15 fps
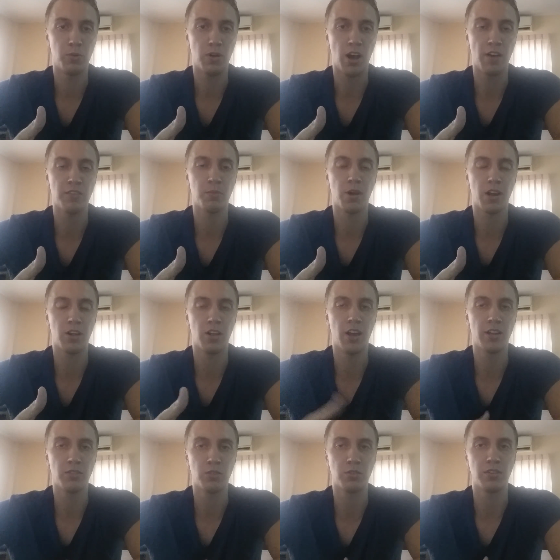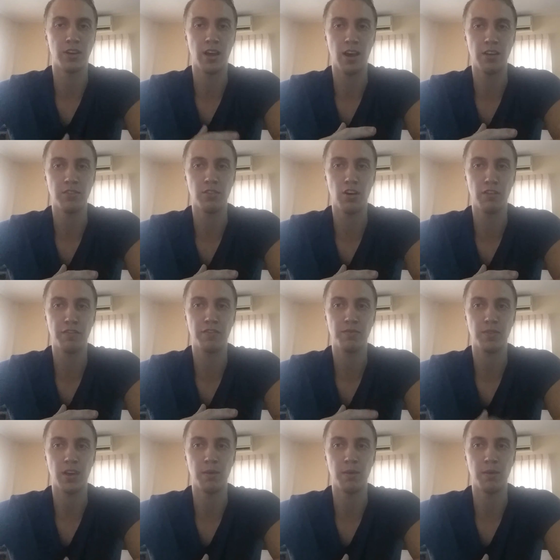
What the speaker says: After my client took the cast off